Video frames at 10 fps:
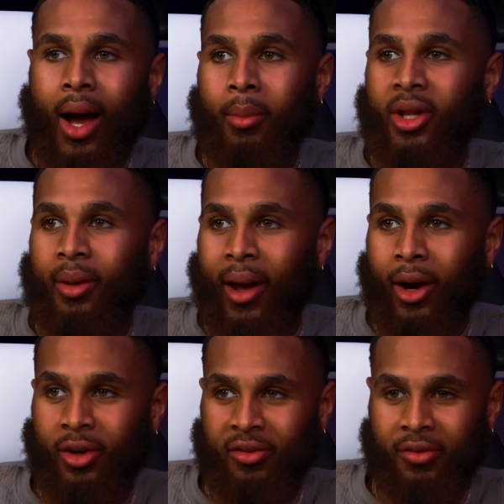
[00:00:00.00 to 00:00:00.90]
I'm gonna look
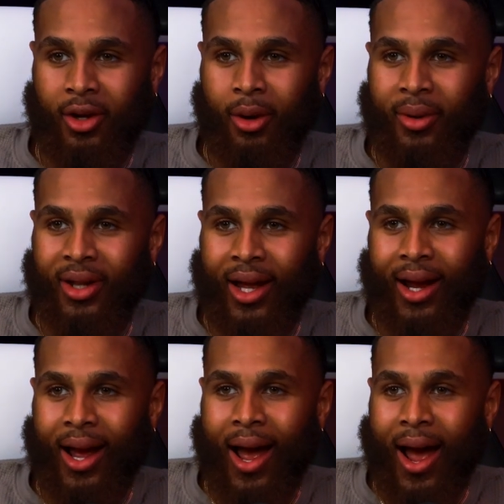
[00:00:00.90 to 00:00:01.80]
back on this video and be
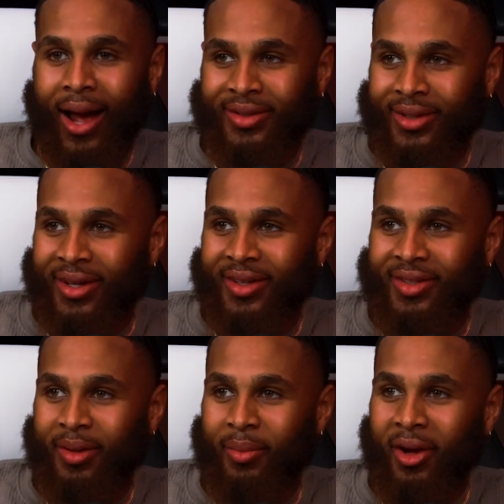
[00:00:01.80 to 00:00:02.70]
like, I should have hit
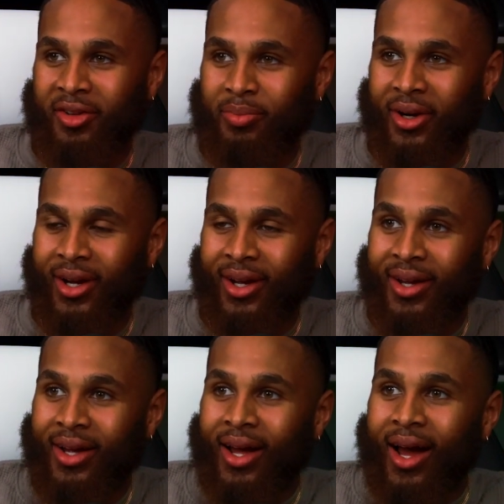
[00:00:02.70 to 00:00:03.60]
something else.
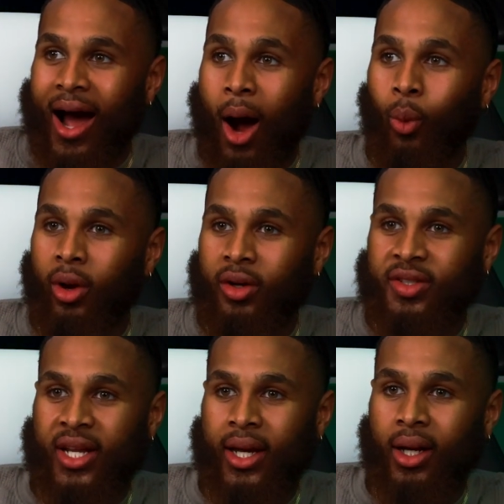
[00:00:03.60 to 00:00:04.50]
But I will
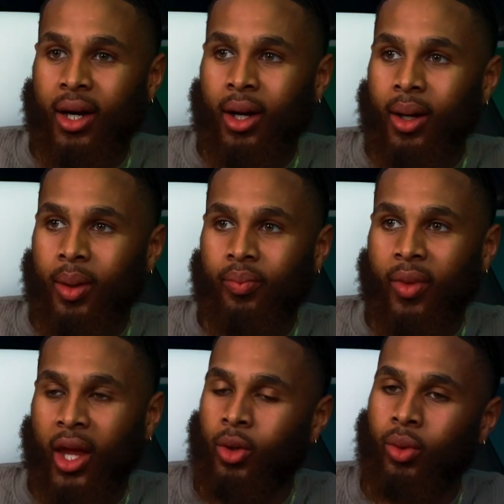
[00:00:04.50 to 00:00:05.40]
say,
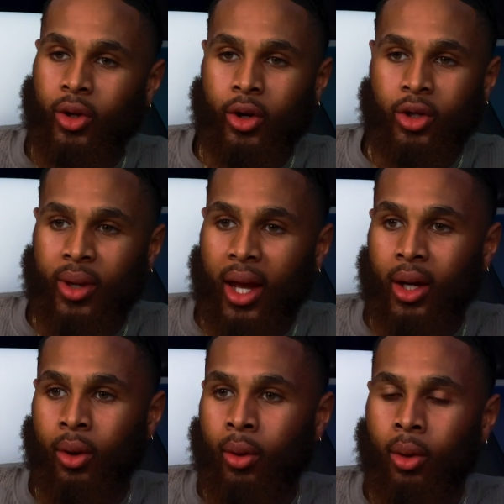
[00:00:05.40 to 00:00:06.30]
and you would agree, you
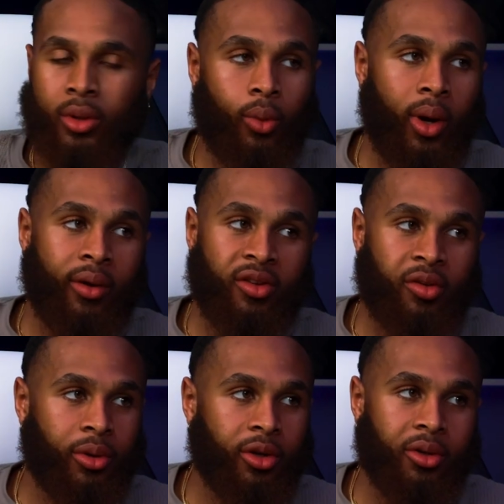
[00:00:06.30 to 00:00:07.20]
can't go wrong with The Way of the
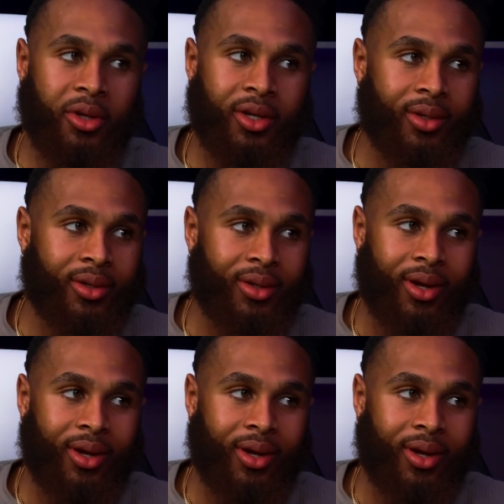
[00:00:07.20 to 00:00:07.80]
Superior Man.